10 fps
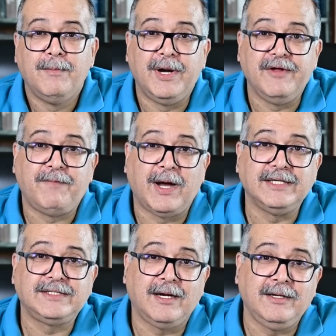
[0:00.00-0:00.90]
But if
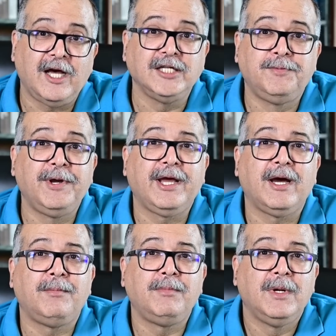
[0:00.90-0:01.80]
Pakistan does break
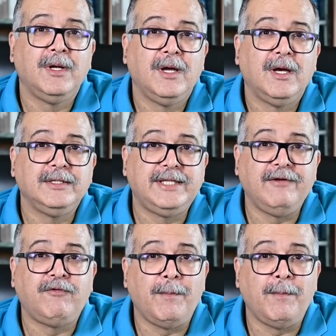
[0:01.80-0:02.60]
up, then